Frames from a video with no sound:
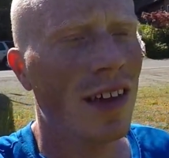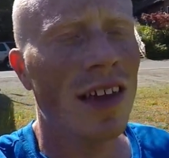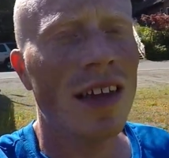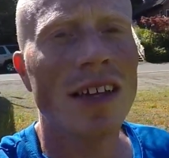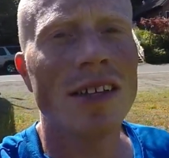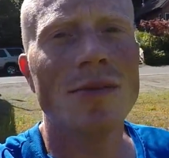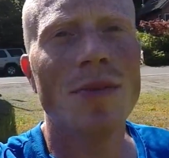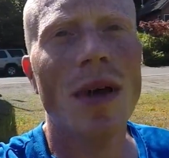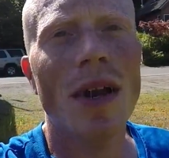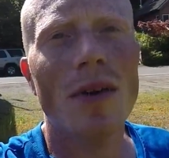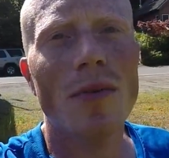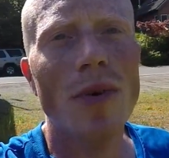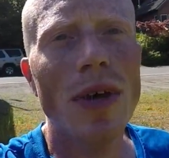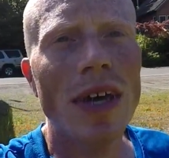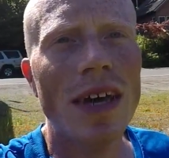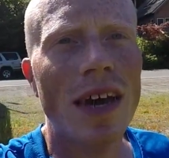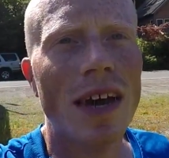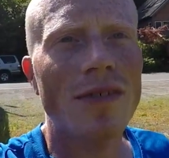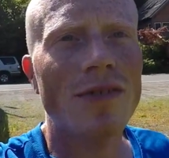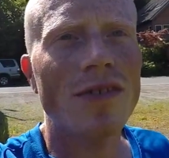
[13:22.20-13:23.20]
It's about a week
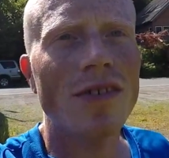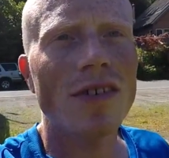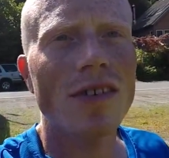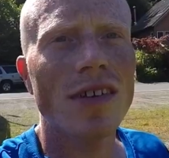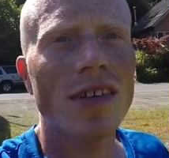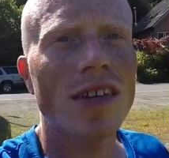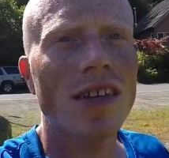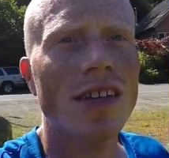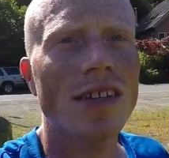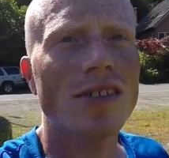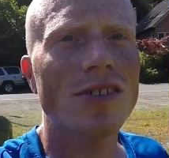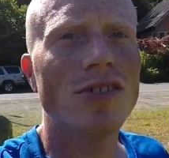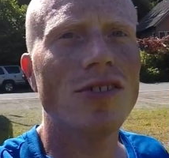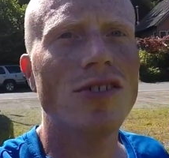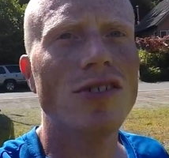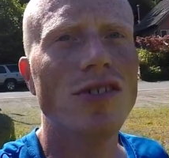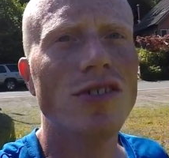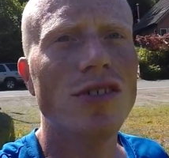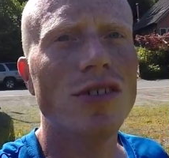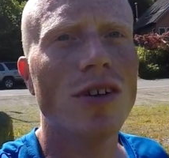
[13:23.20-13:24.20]
after the
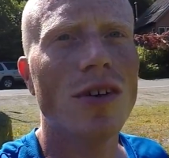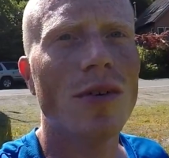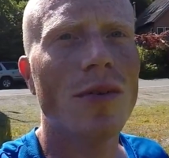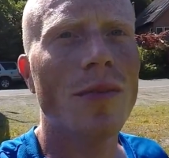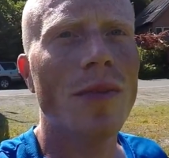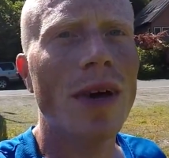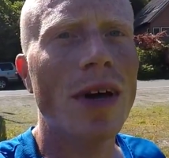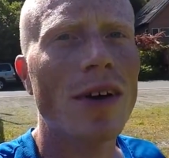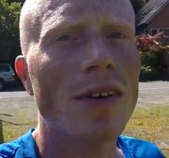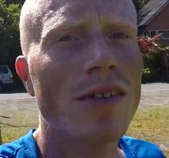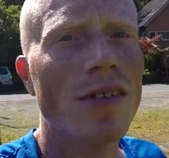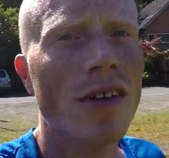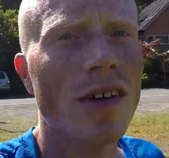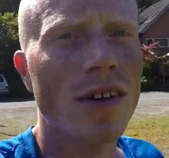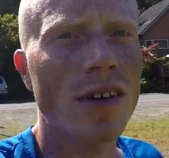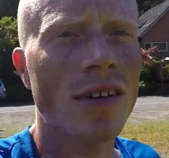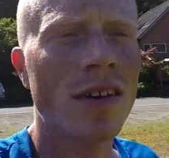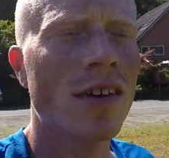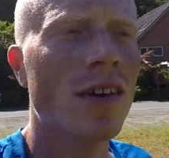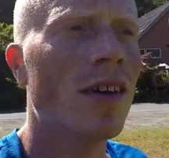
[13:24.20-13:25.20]
Juneau
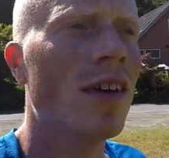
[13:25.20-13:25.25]
Marathon,